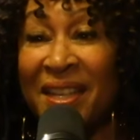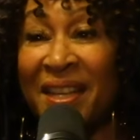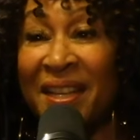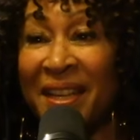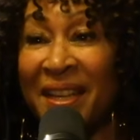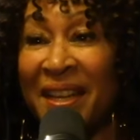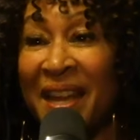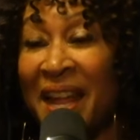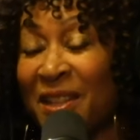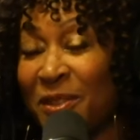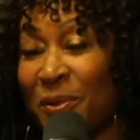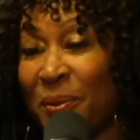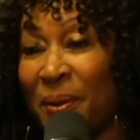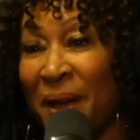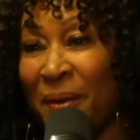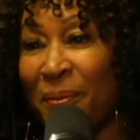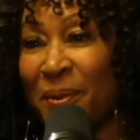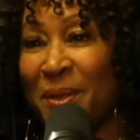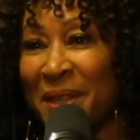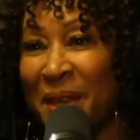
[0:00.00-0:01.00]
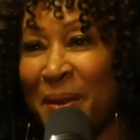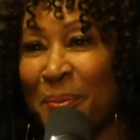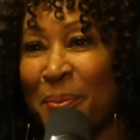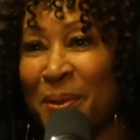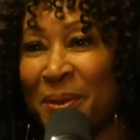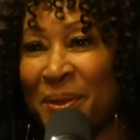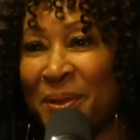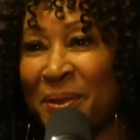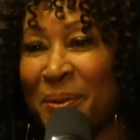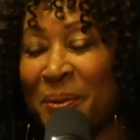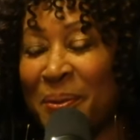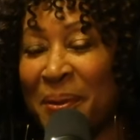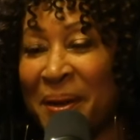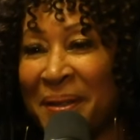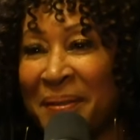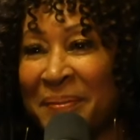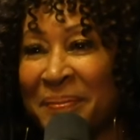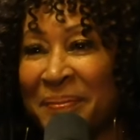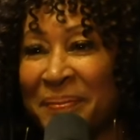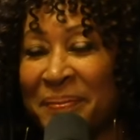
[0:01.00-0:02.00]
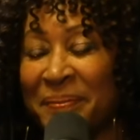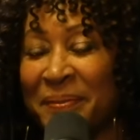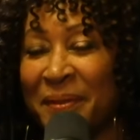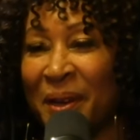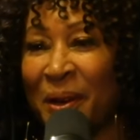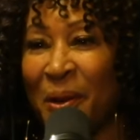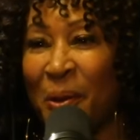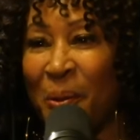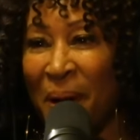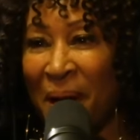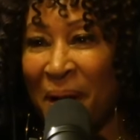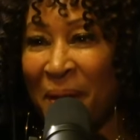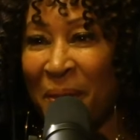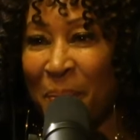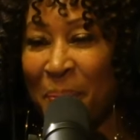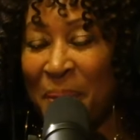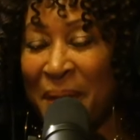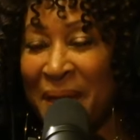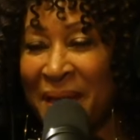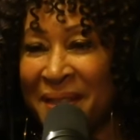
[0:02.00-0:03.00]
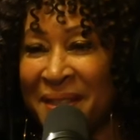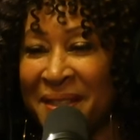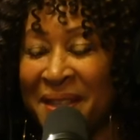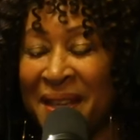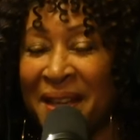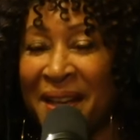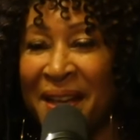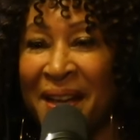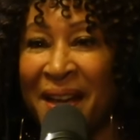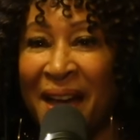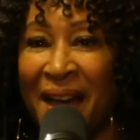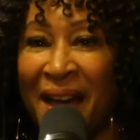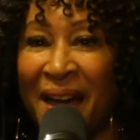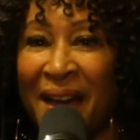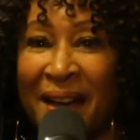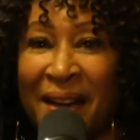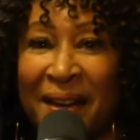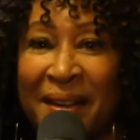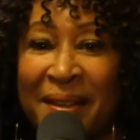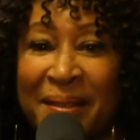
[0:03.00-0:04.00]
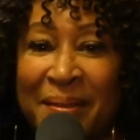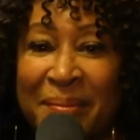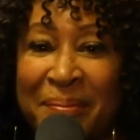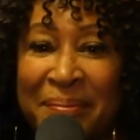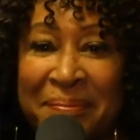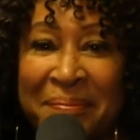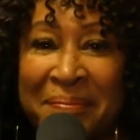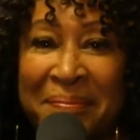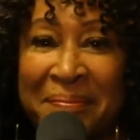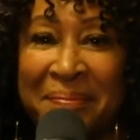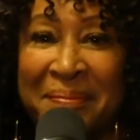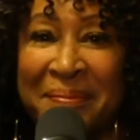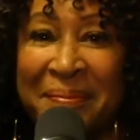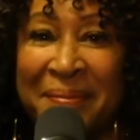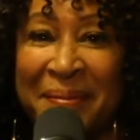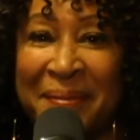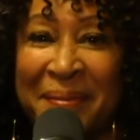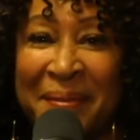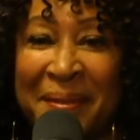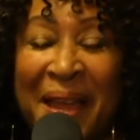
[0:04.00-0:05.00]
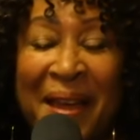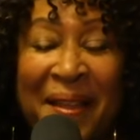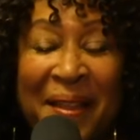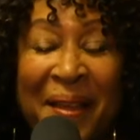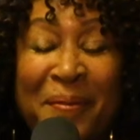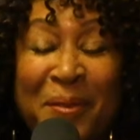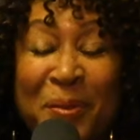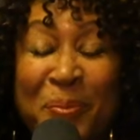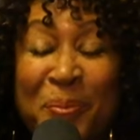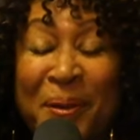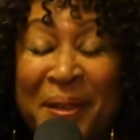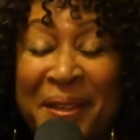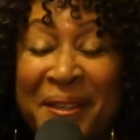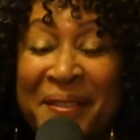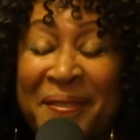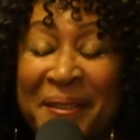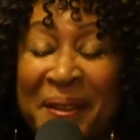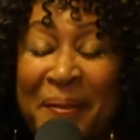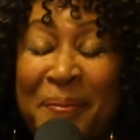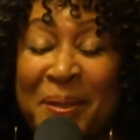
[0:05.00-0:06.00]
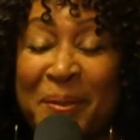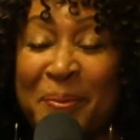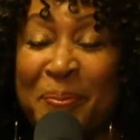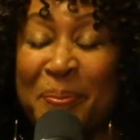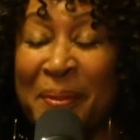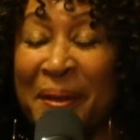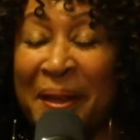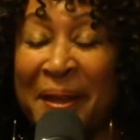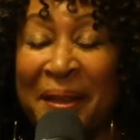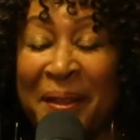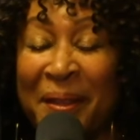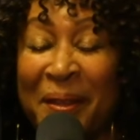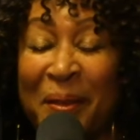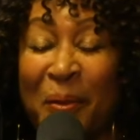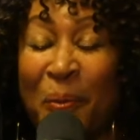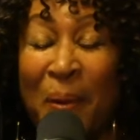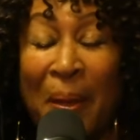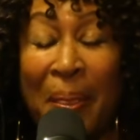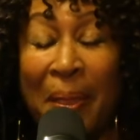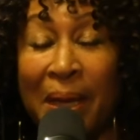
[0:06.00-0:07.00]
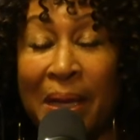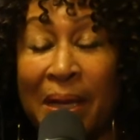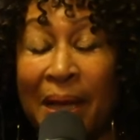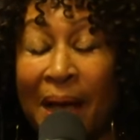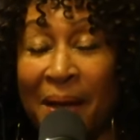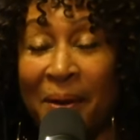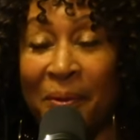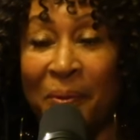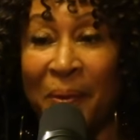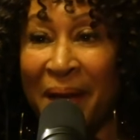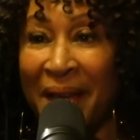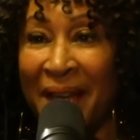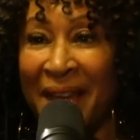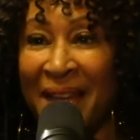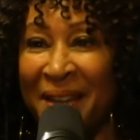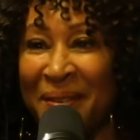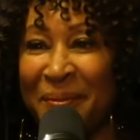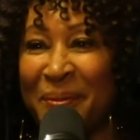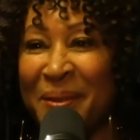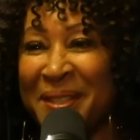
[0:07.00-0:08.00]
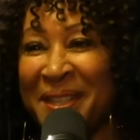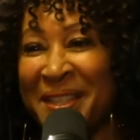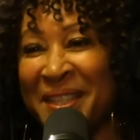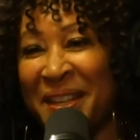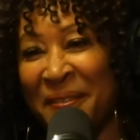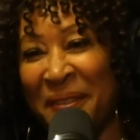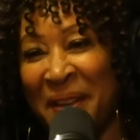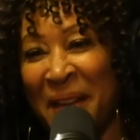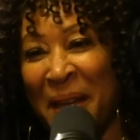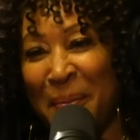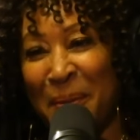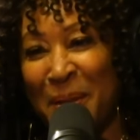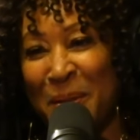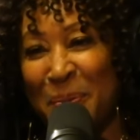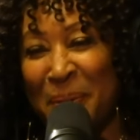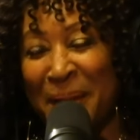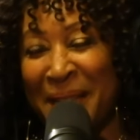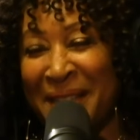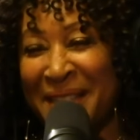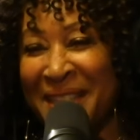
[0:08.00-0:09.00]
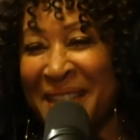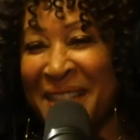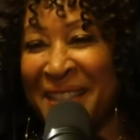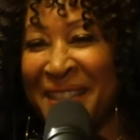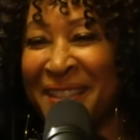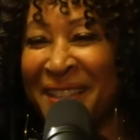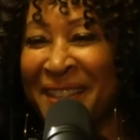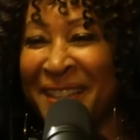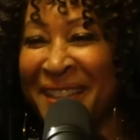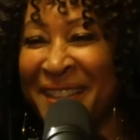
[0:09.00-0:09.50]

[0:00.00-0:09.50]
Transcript: he did, and that's when I was able to acquire the piece. Yeah, that was pretty, and the one that got away was a David Hammons piece that